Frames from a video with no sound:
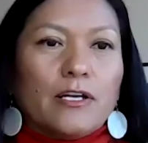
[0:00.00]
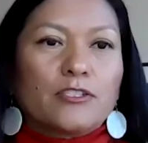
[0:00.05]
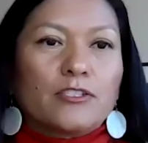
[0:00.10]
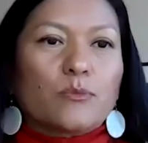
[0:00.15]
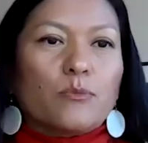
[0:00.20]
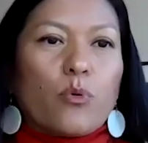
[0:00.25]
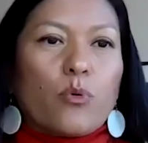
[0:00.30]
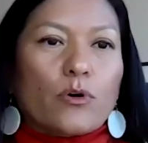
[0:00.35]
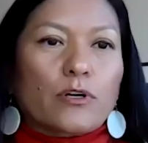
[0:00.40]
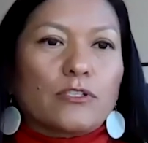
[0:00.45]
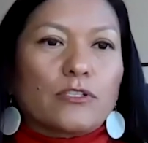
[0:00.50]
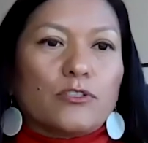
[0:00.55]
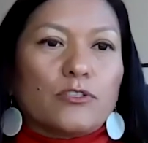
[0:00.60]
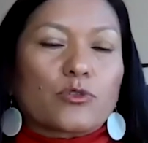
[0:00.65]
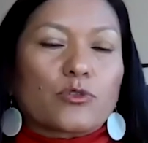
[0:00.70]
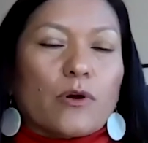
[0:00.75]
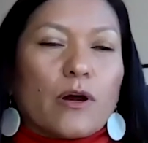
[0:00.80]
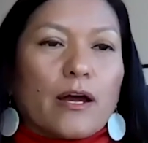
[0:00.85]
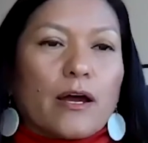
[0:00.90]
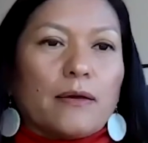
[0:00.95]
It's important to
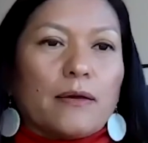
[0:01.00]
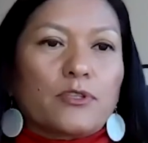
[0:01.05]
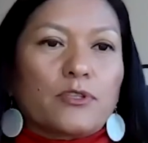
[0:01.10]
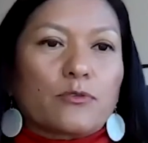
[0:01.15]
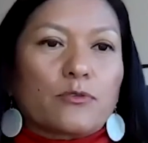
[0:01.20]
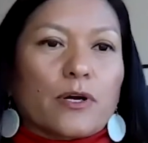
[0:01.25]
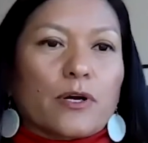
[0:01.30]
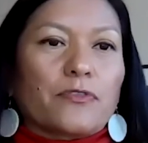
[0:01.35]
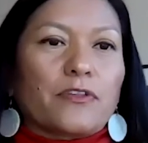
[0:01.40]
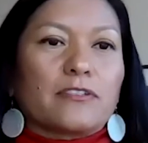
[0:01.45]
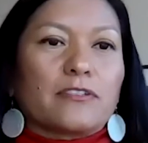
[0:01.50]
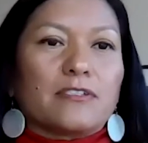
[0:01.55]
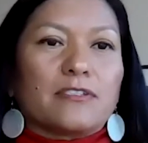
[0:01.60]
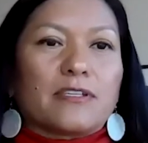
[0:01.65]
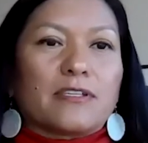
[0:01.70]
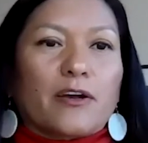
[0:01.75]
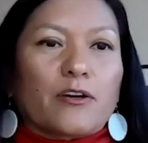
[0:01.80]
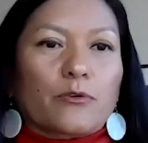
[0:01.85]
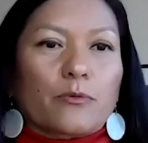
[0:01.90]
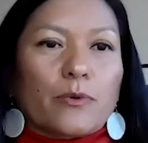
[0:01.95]
tribes throughout this
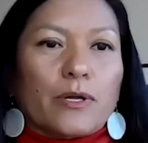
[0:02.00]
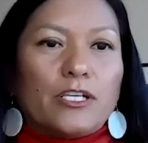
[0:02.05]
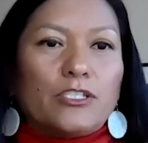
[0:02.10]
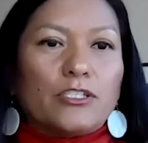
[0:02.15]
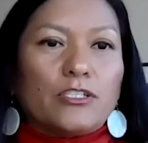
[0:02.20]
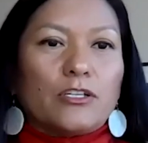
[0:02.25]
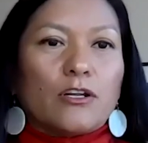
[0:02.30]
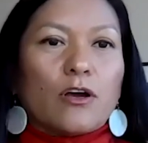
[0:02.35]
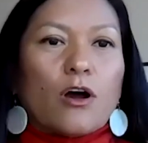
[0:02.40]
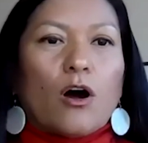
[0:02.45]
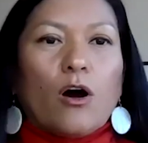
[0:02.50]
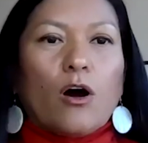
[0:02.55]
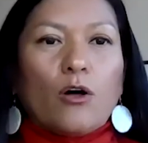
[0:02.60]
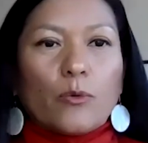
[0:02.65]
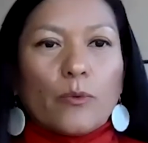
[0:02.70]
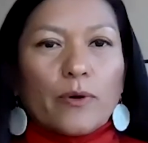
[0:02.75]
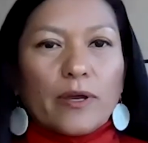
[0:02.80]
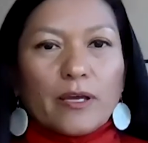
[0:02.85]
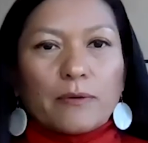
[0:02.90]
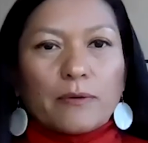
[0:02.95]
entire region,
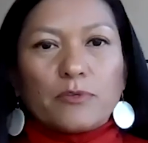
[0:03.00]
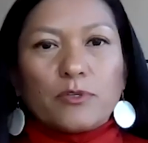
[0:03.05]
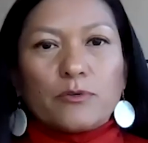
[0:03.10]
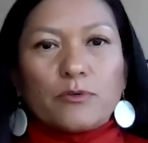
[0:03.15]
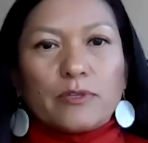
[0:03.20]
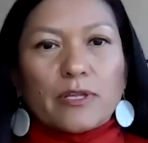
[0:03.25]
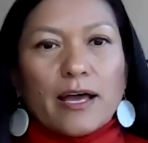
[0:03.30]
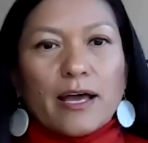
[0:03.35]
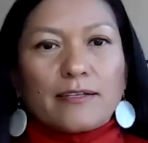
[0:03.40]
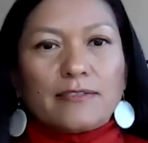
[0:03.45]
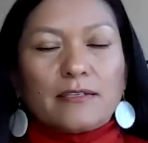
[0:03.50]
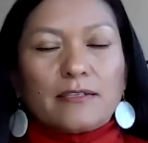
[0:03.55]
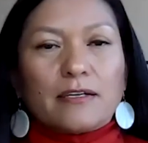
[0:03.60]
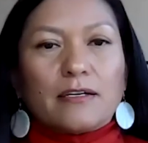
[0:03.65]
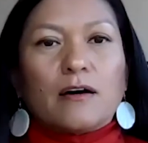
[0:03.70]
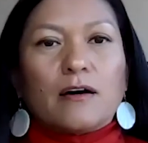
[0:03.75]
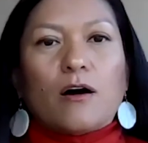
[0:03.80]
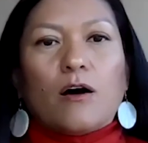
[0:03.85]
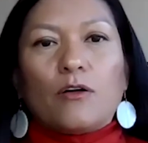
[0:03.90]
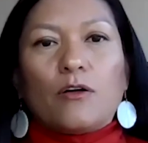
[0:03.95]
all the way up through
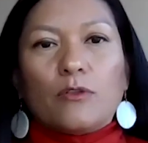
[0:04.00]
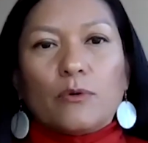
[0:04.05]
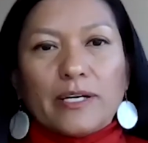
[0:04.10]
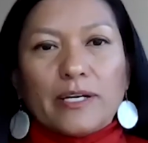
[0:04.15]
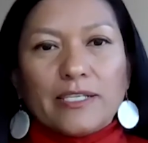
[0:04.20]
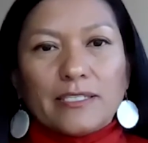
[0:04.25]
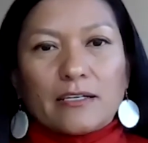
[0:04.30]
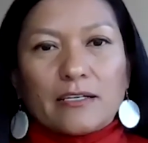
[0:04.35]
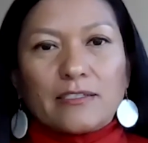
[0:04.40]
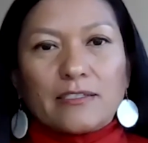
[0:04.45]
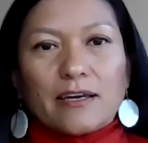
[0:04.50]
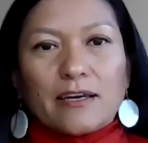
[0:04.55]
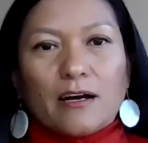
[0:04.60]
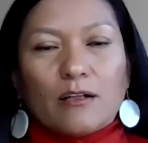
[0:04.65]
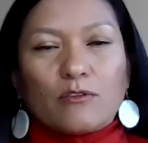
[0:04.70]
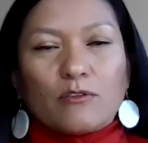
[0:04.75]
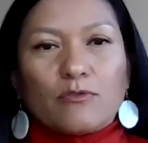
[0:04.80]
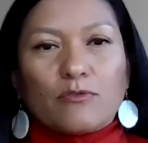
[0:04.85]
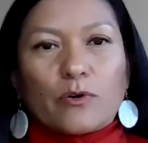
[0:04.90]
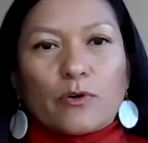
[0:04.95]
Alaska, all the way down to
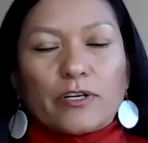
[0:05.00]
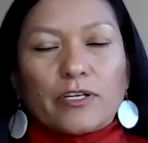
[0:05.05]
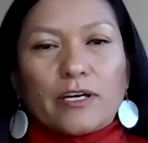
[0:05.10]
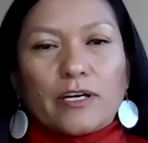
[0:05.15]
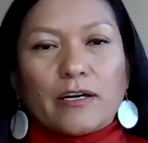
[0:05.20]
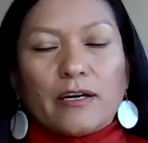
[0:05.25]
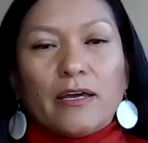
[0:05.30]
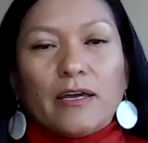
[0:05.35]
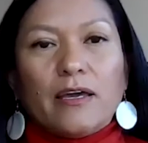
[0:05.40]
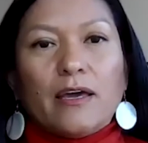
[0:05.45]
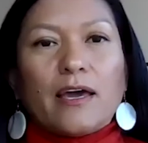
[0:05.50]
California,